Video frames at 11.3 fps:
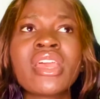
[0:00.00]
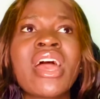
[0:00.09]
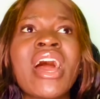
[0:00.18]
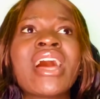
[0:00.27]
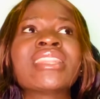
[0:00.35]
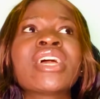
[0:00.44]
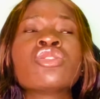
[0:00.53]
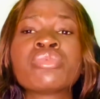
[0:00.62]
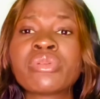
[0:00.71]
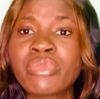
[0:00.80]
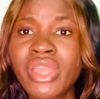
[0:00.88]
and that you
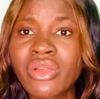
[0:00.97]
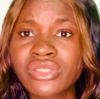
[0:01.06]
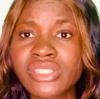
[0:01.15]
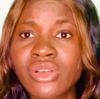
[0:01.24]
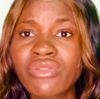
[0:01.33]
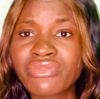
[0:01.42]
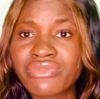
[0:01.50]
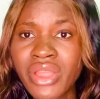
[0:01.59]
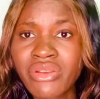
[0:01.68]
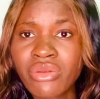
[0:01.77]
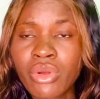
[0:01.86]
prepare yourself
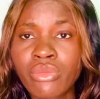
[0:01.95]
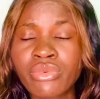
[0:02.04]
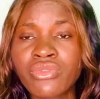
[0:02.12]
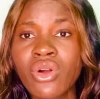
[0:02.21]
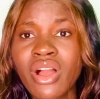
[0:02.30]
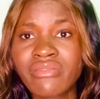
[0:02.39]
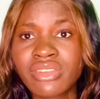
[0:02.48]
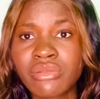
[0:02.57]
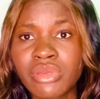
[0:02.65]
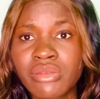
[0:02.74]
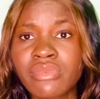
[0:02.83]
very well before having a
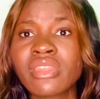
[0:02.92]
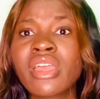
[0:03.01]
baby.